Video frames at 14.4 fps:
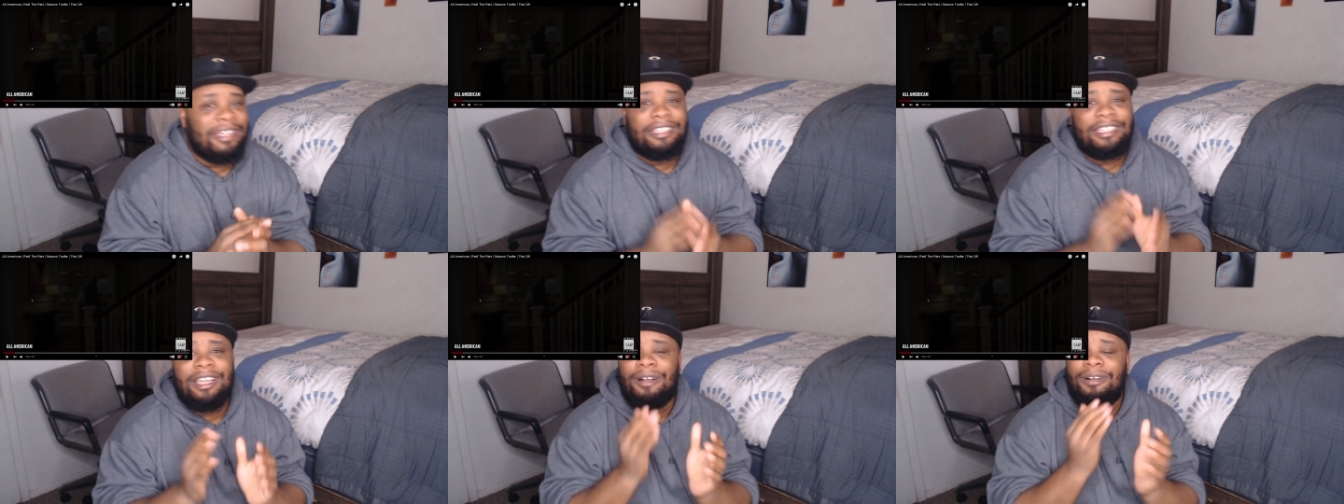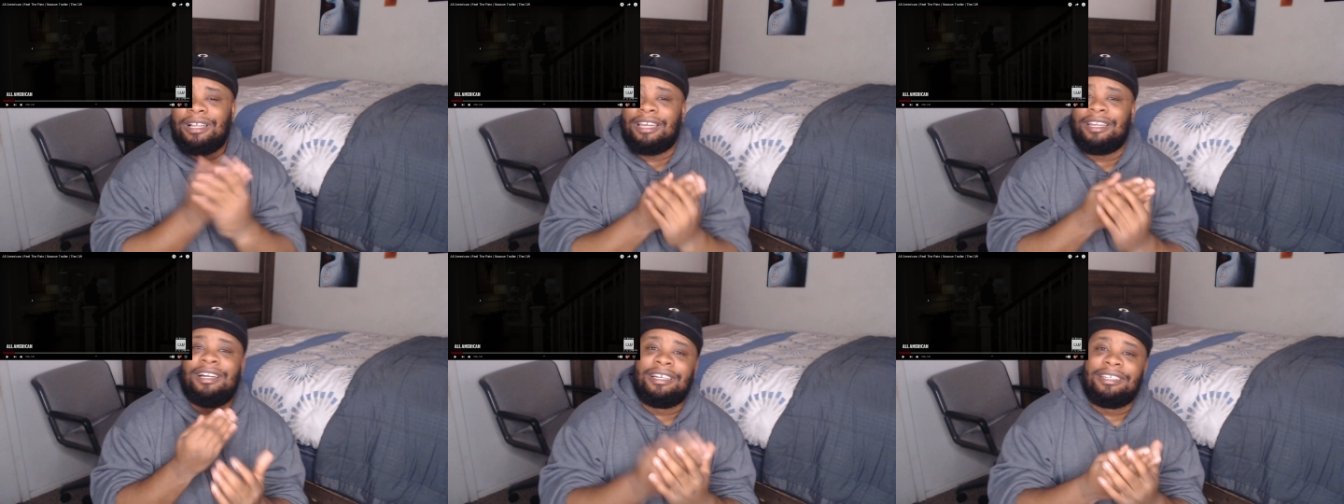Y'all
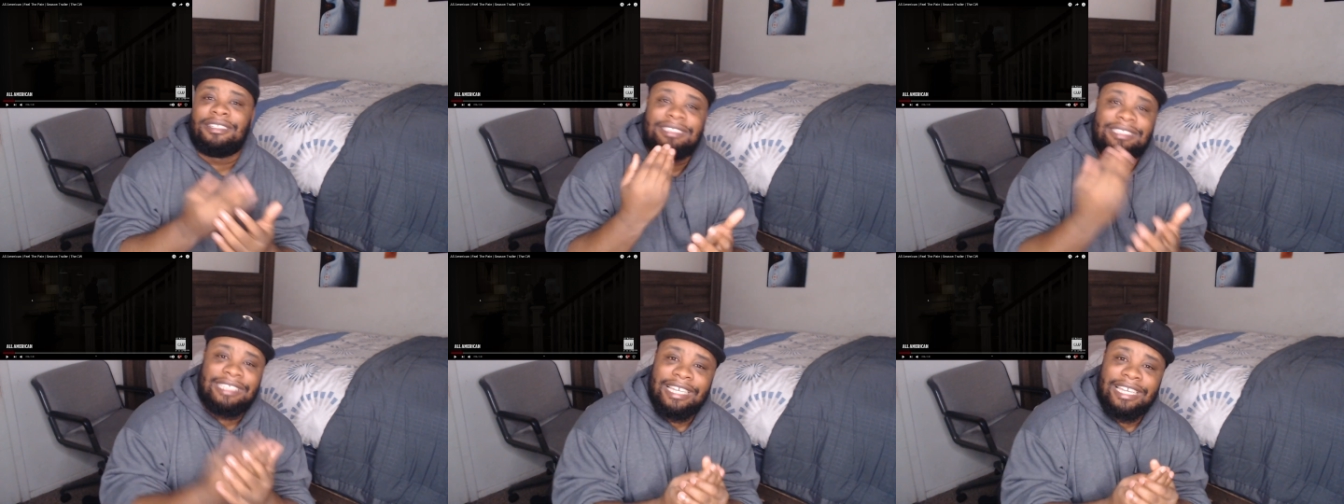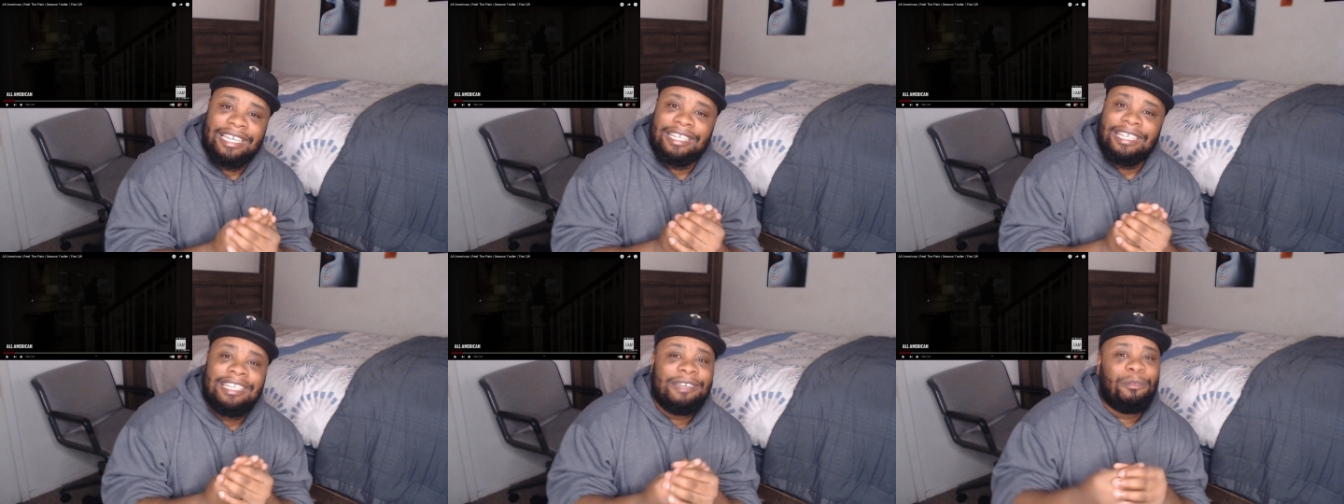gotta understand
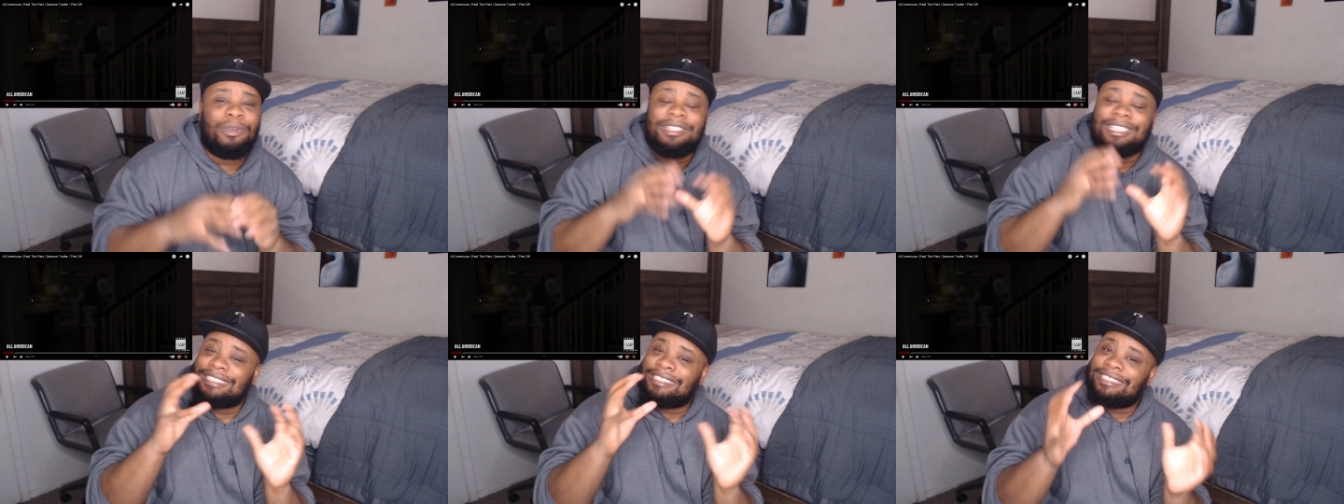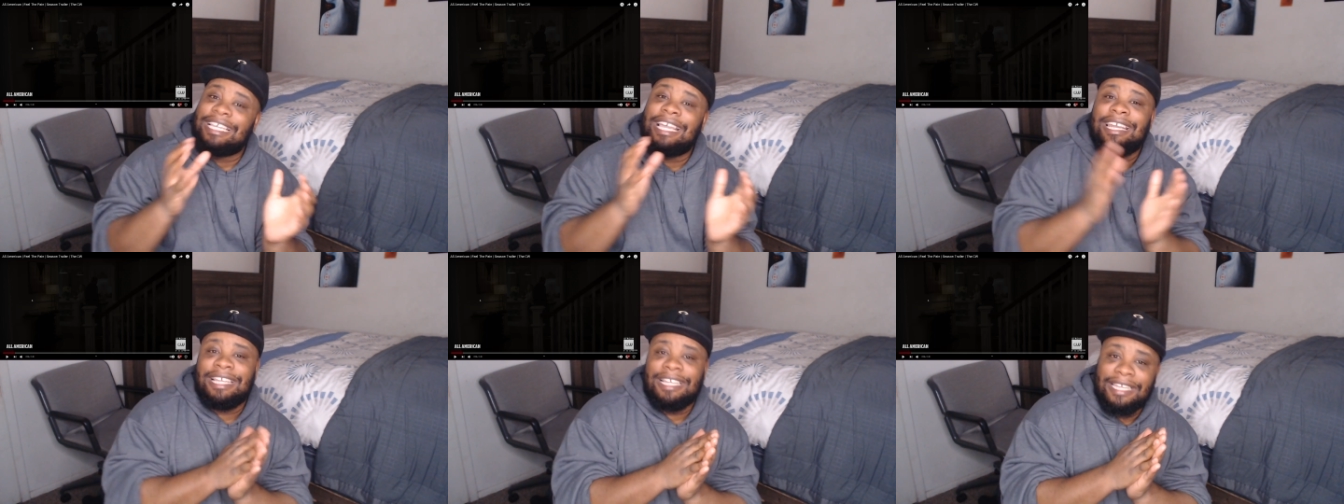what the
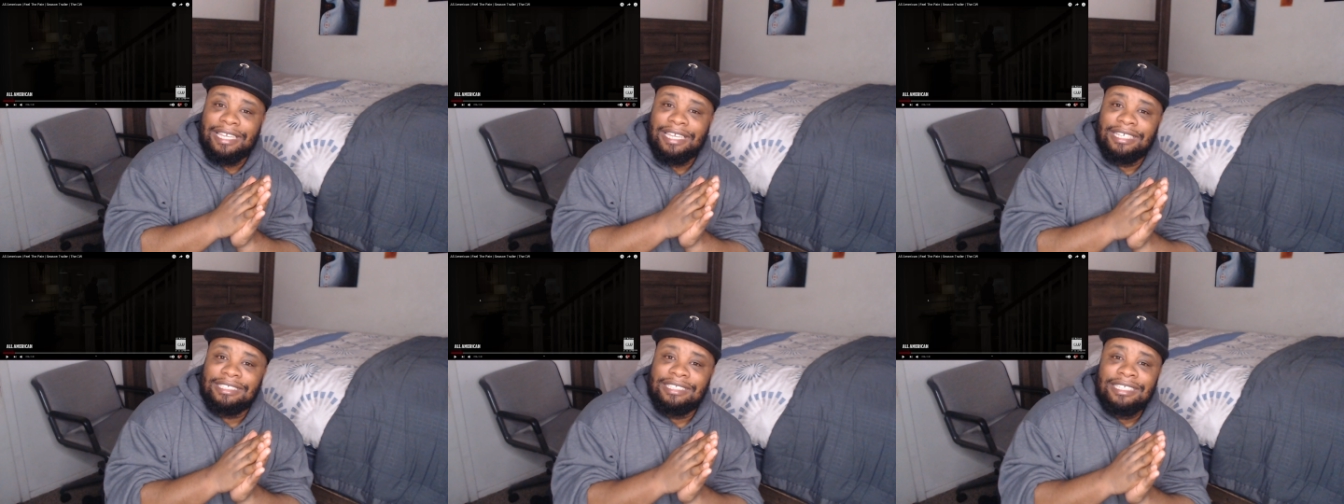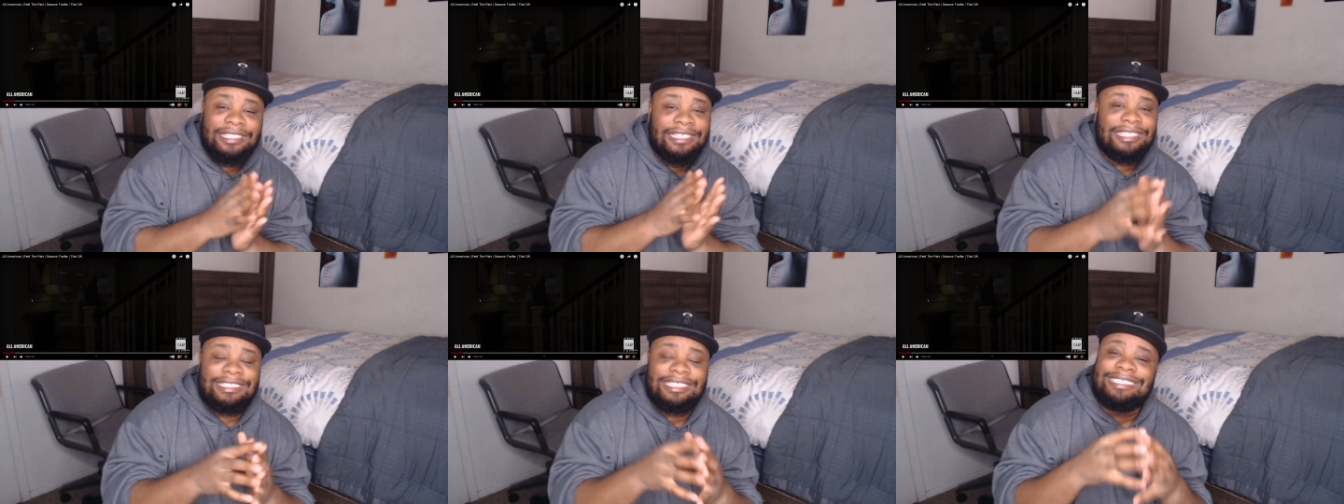setting is.
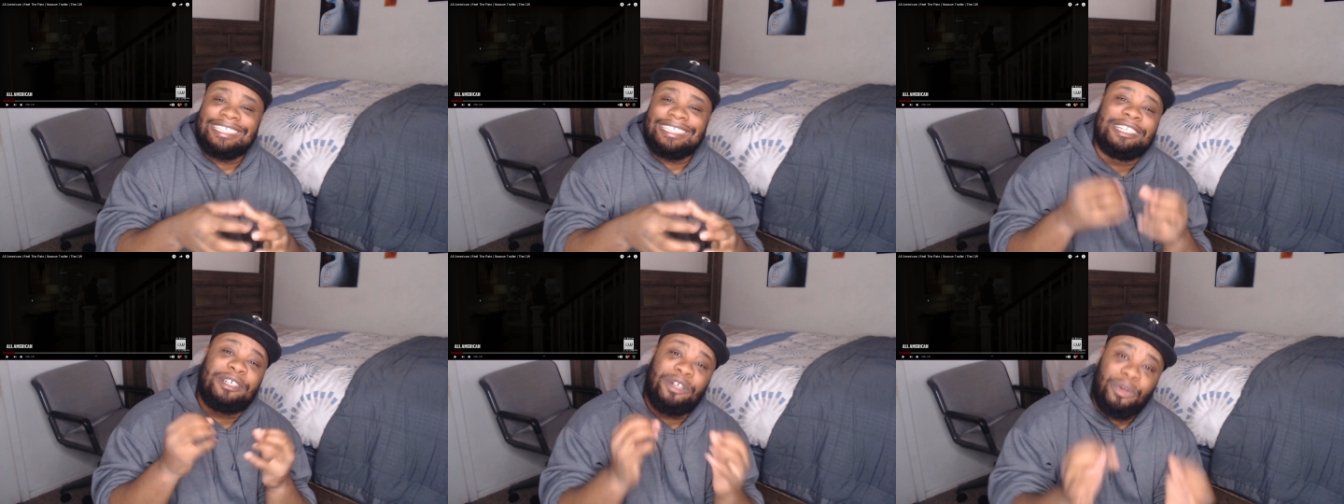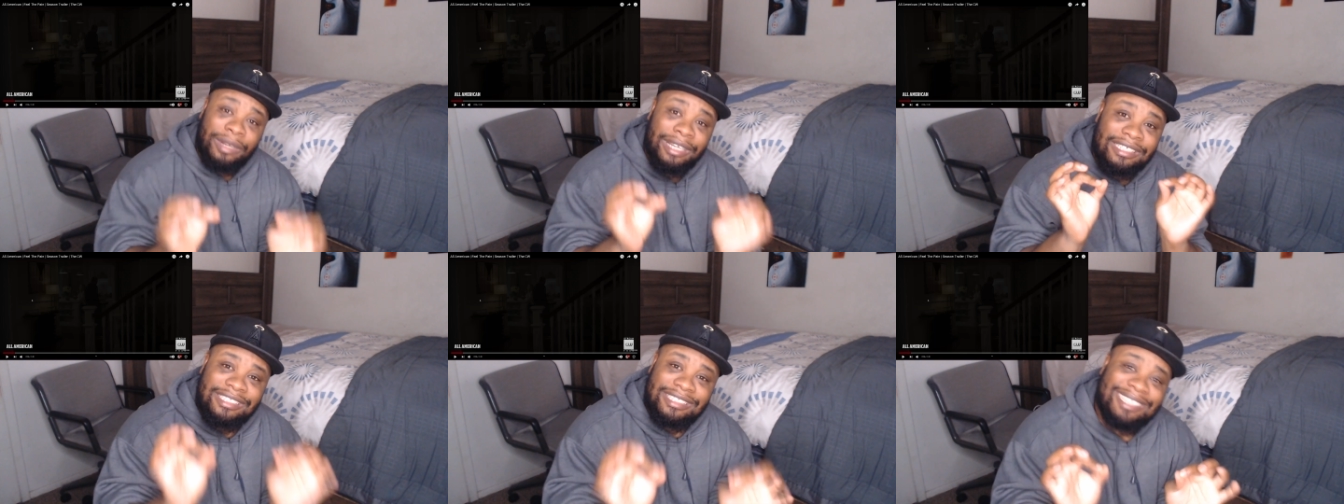This is in
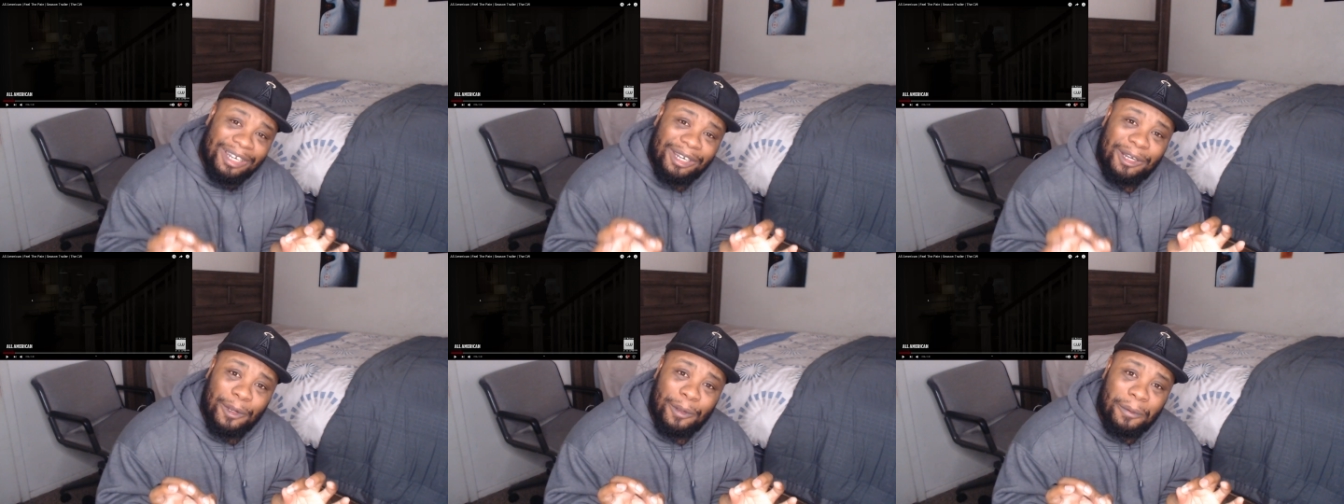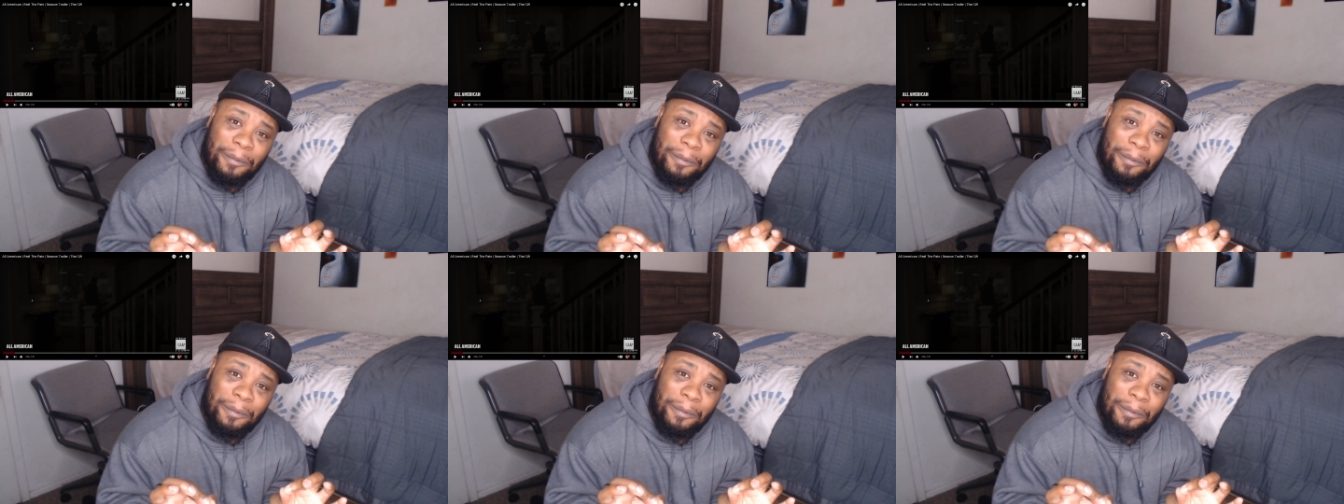Crenshaw.